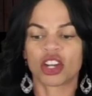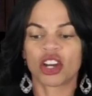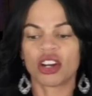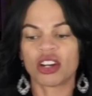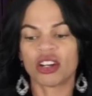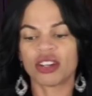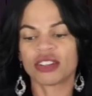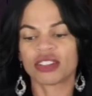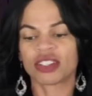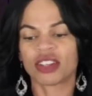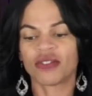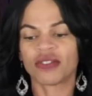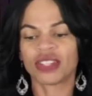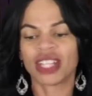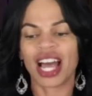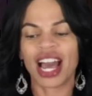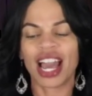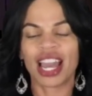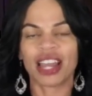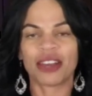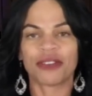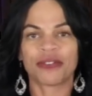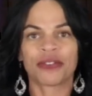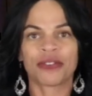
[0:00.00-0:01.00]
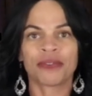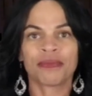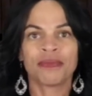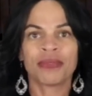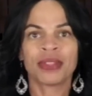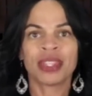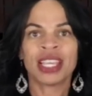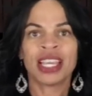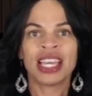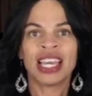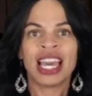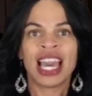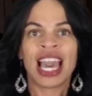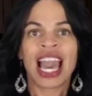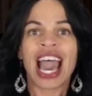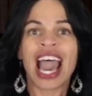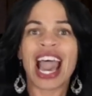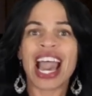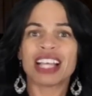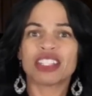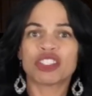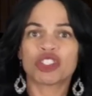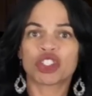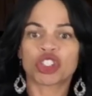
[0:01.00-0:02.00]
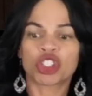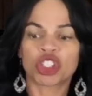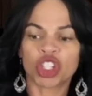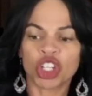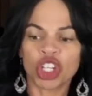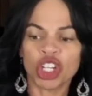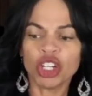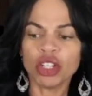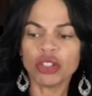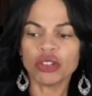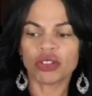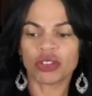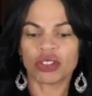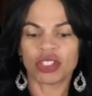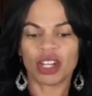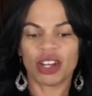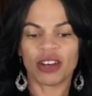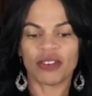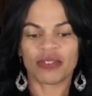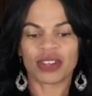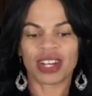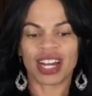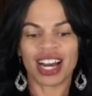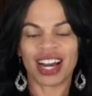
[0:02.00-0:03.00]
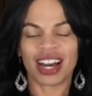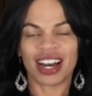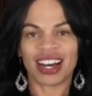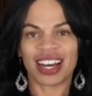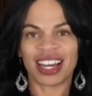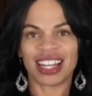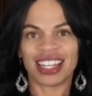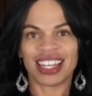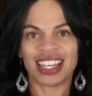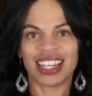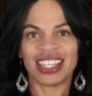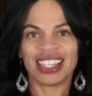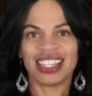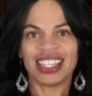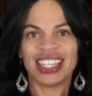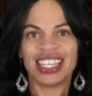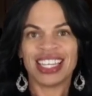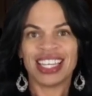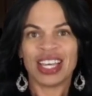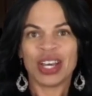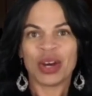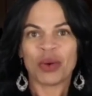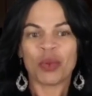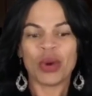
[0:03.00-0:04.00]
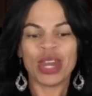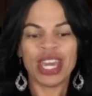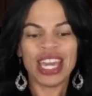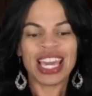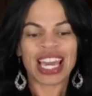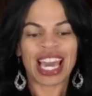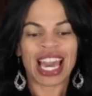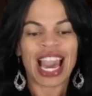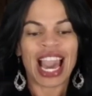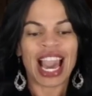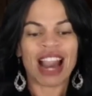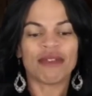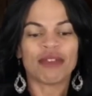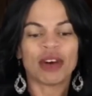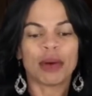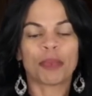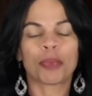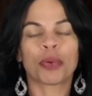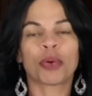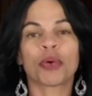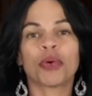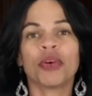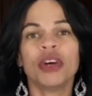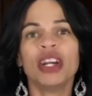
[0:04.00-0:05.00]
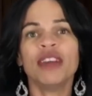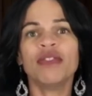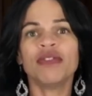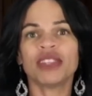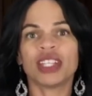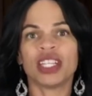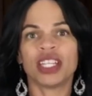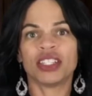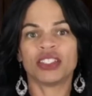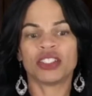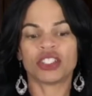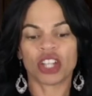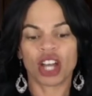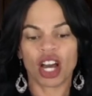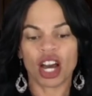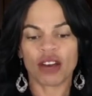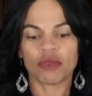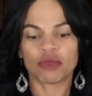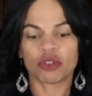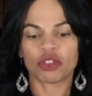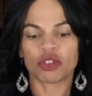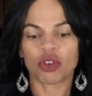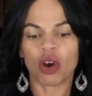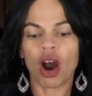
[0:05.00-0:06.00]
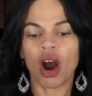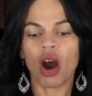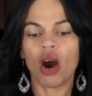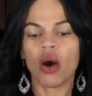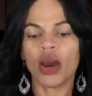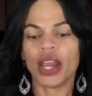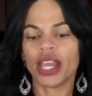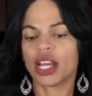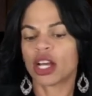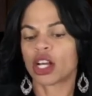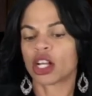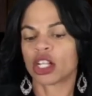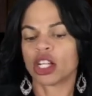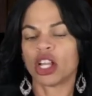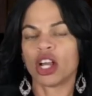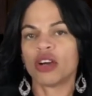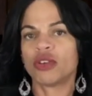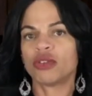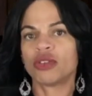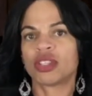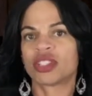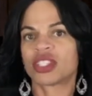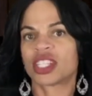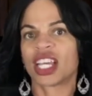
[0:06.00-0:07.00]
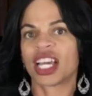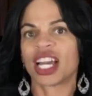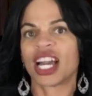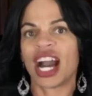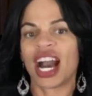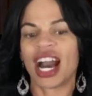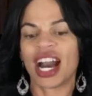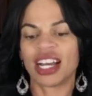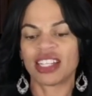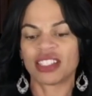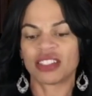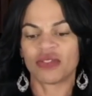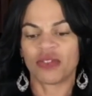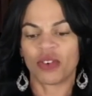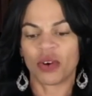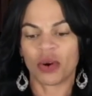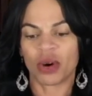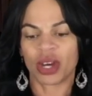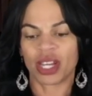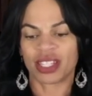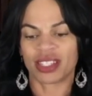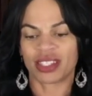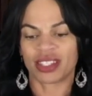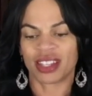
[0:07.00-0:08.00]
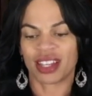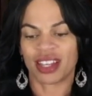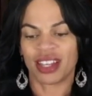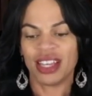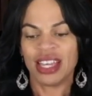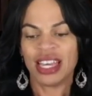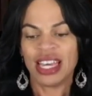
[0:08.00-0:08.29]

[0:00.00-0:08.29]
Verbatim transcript: turns of life. As children of God, we have a privilege of drawing close to God's voice.